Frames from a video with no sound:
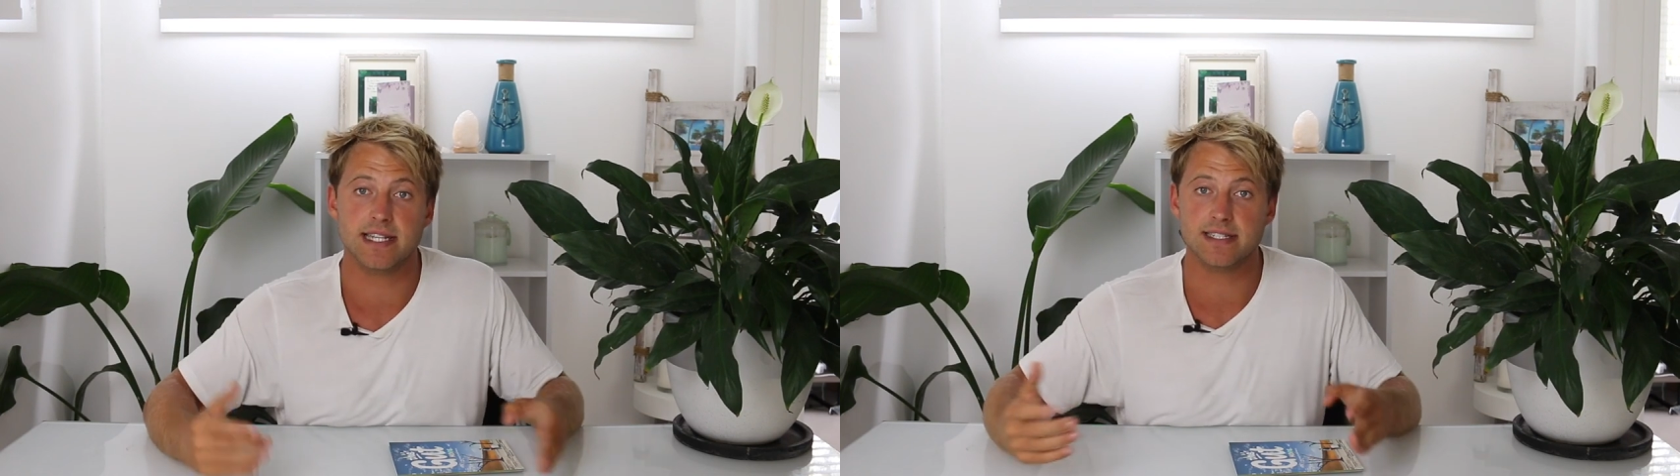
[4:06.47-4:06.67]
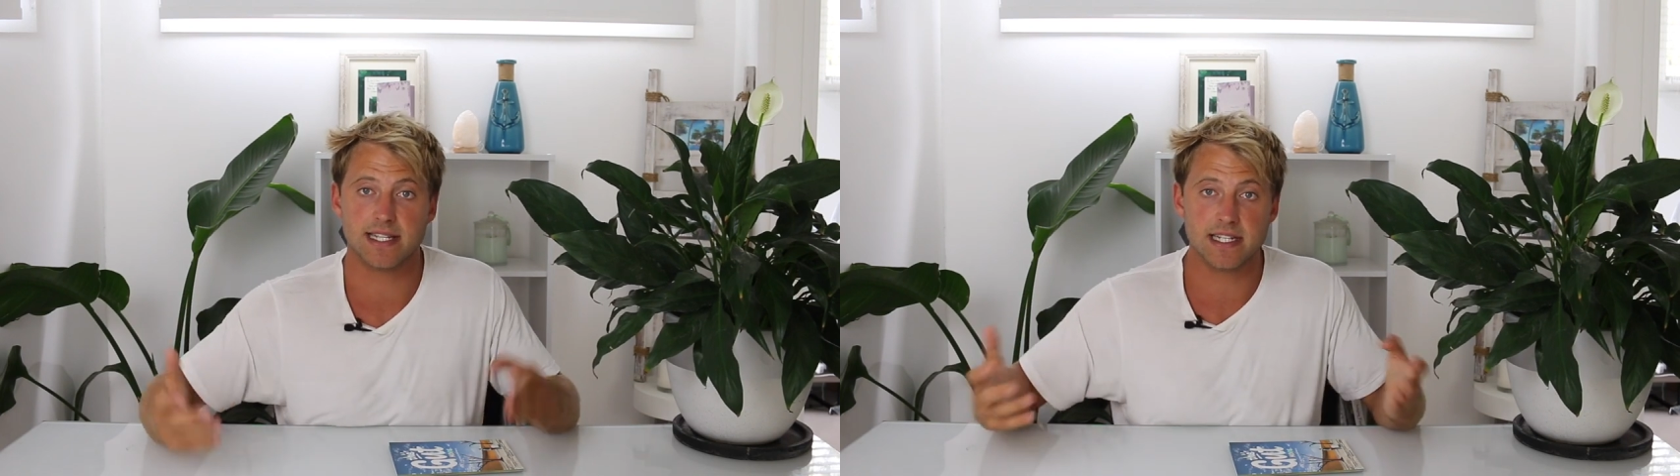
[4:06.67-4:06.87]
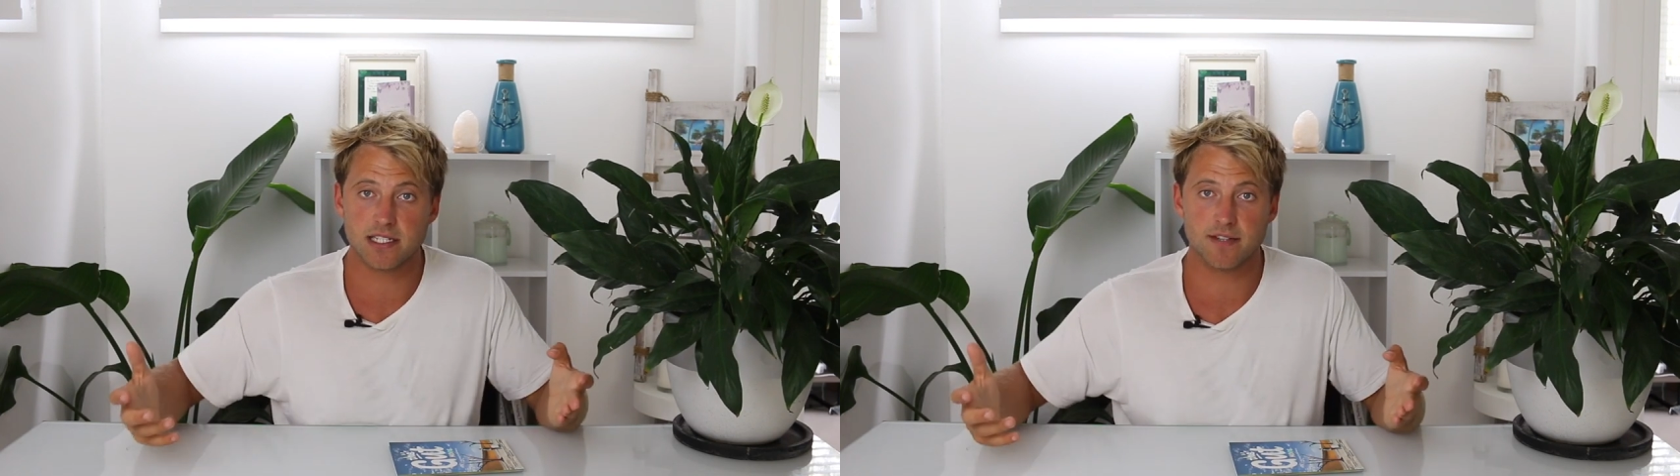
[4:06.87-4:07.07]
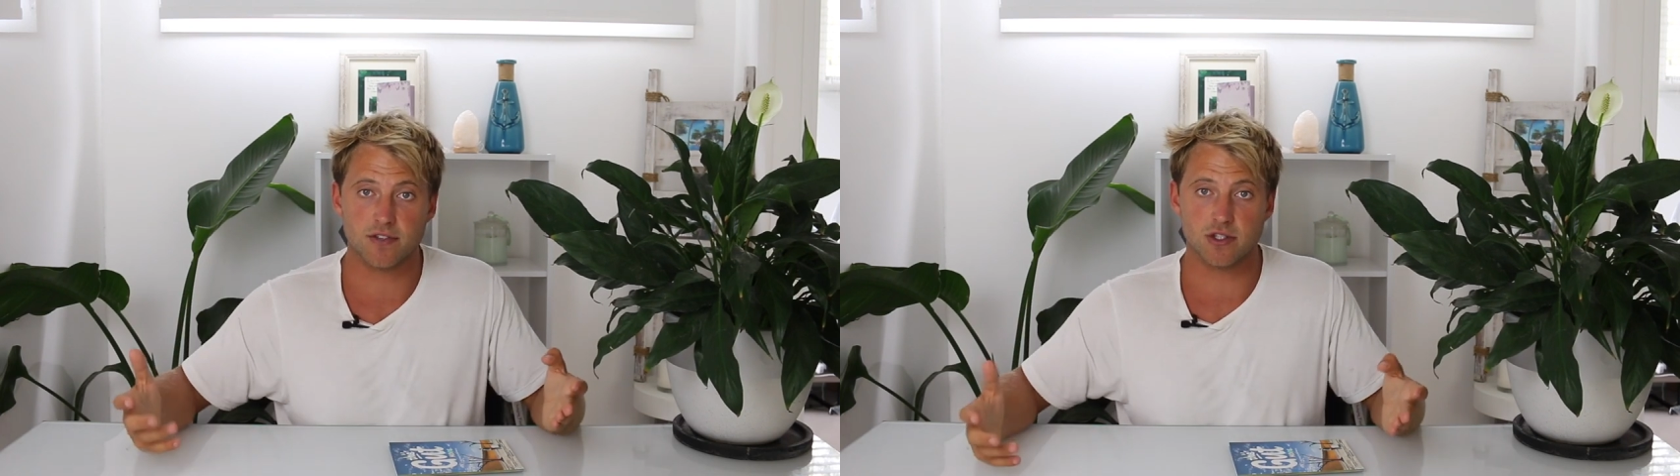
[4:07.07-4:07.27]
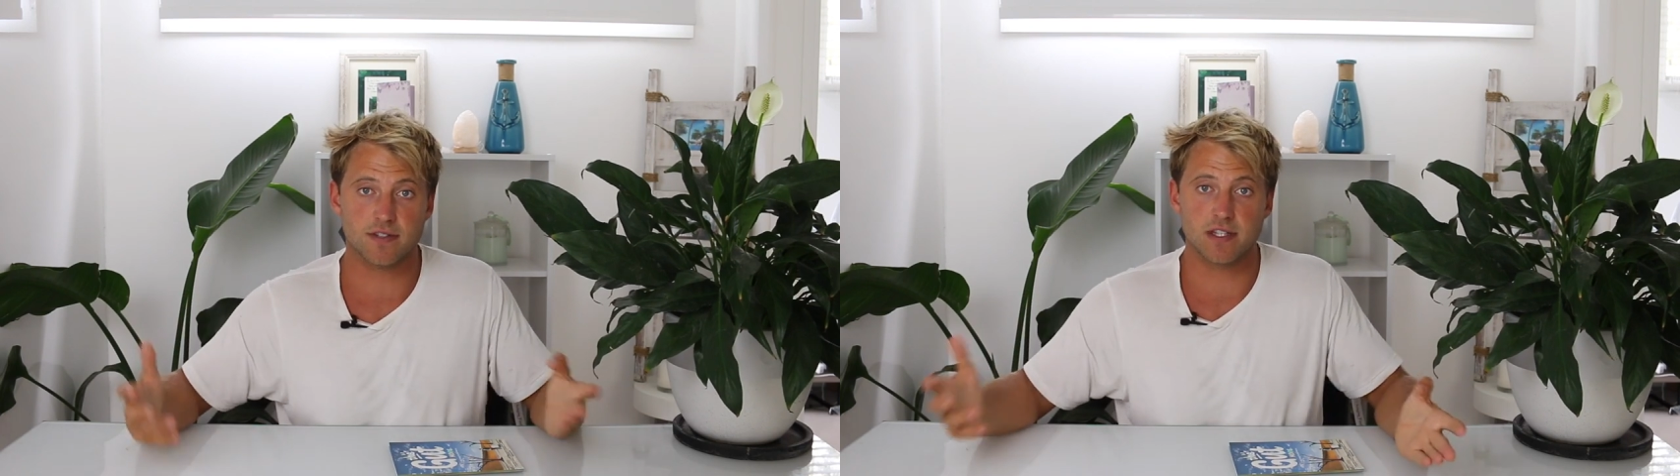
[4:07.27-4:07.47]
These
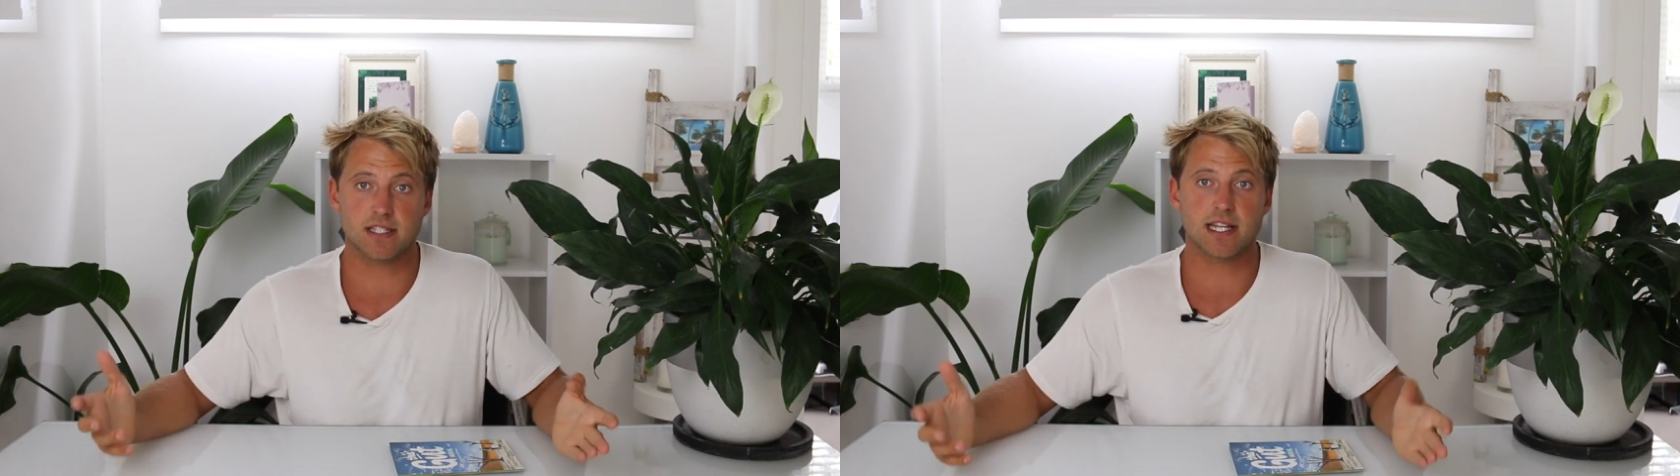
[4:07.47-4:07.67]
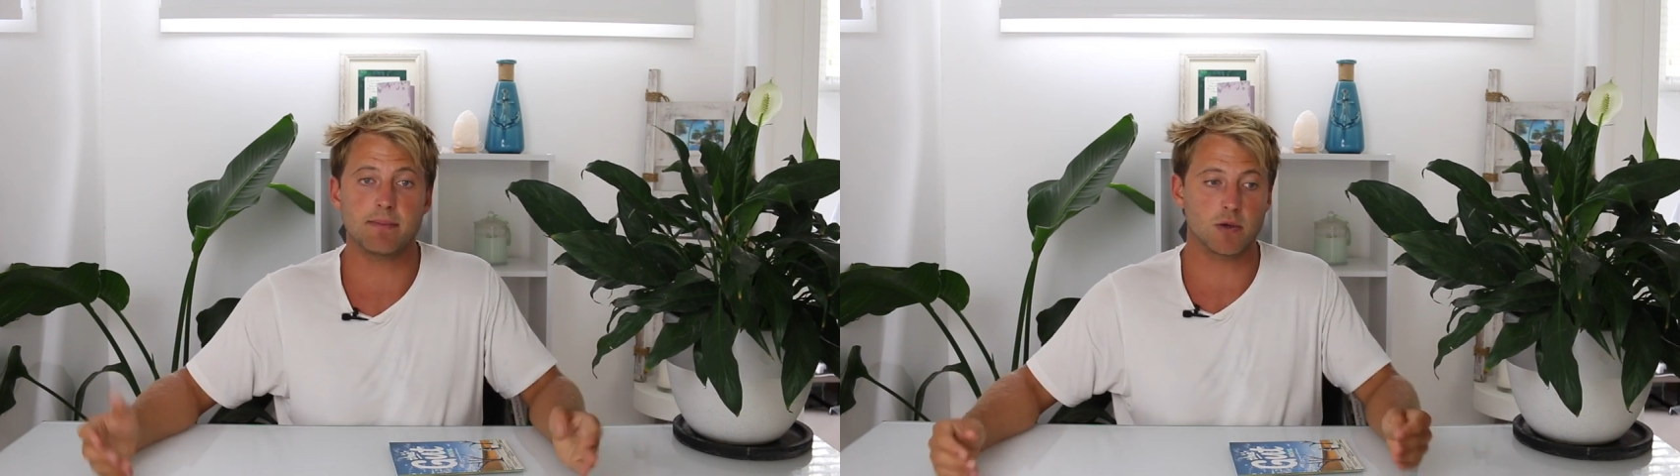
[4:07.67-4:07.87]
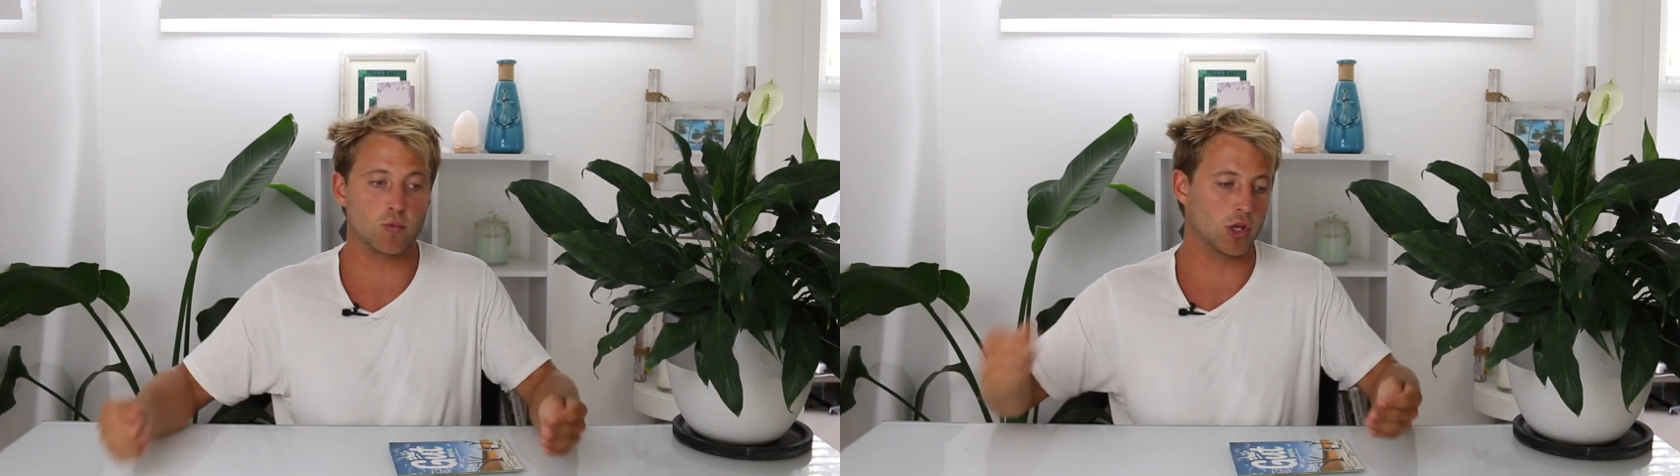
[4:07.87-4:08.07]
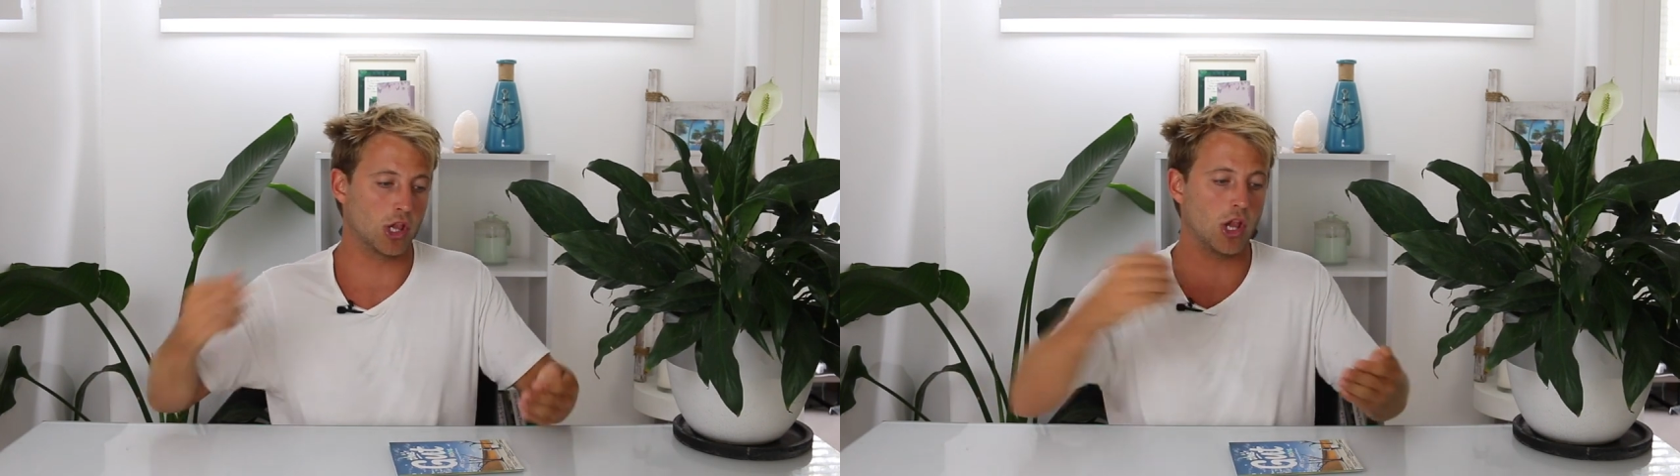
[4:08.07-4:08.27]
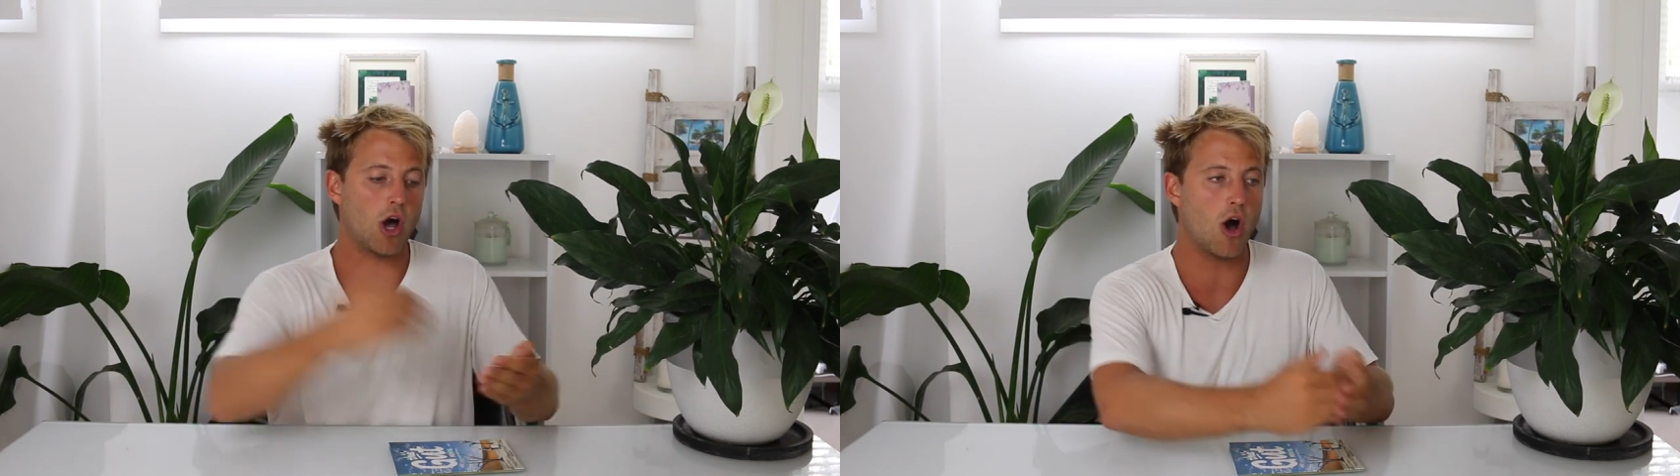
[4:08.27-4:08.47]
interviews for the summit were
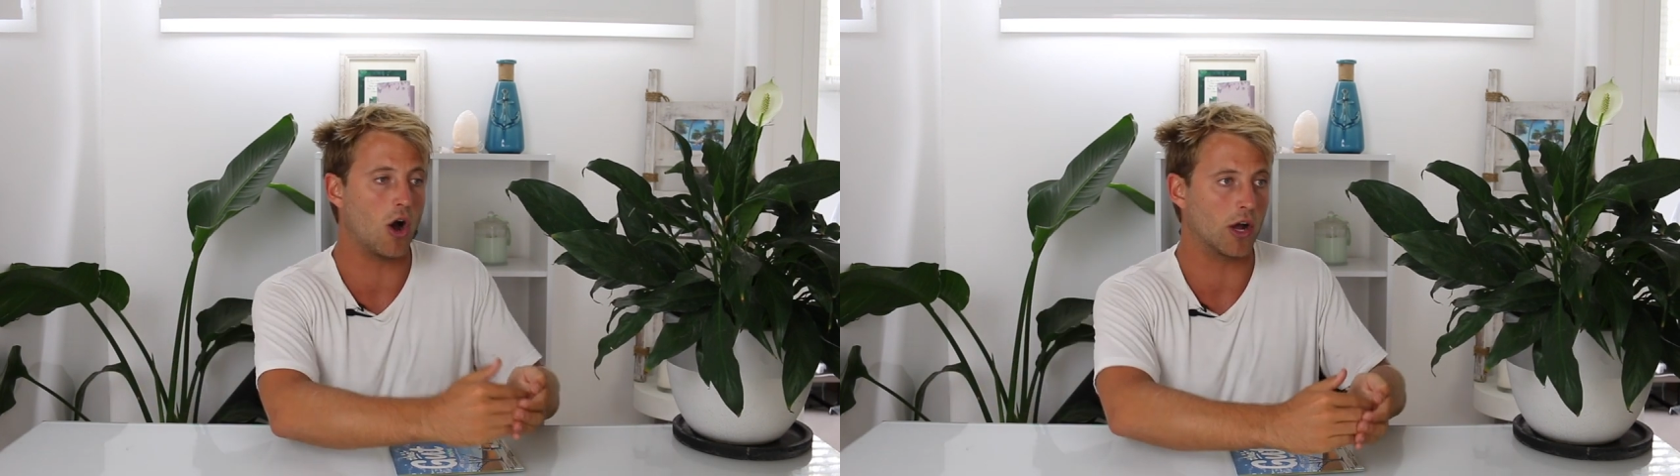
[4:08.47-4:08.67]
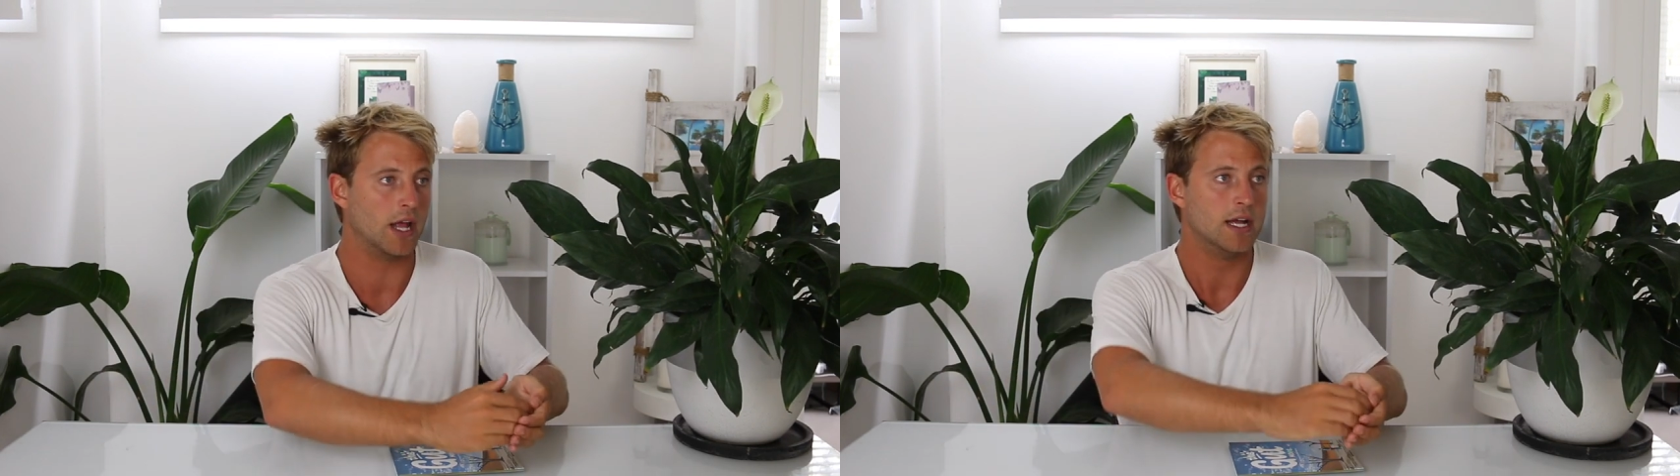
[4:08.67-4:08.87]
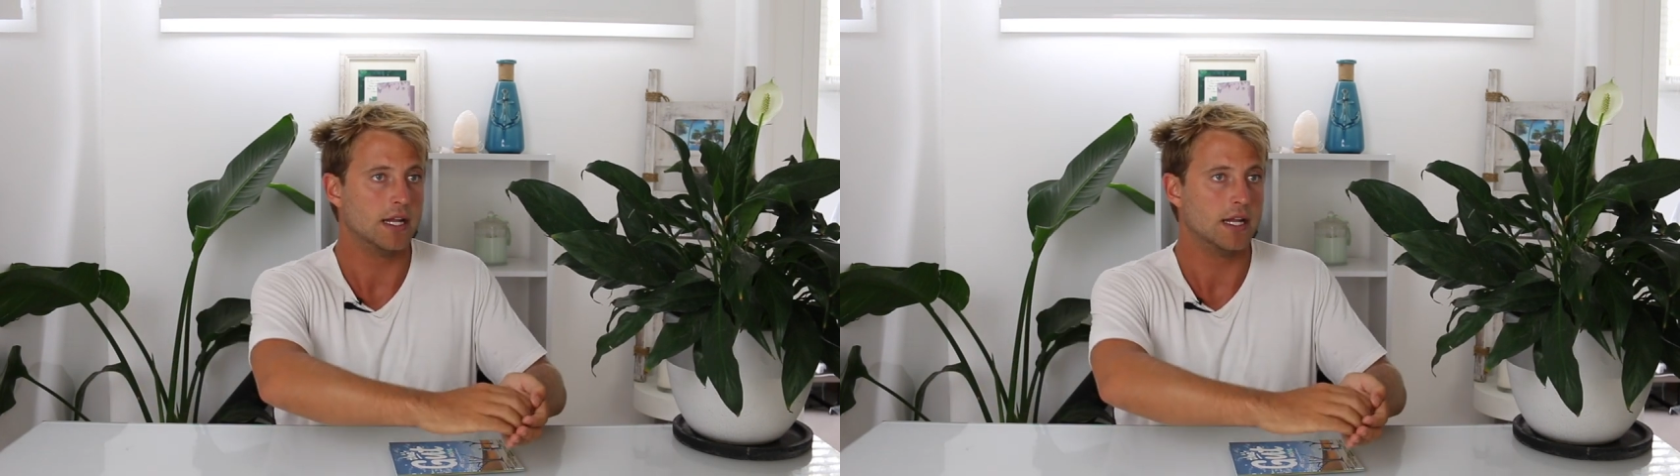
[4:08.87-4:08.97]
long,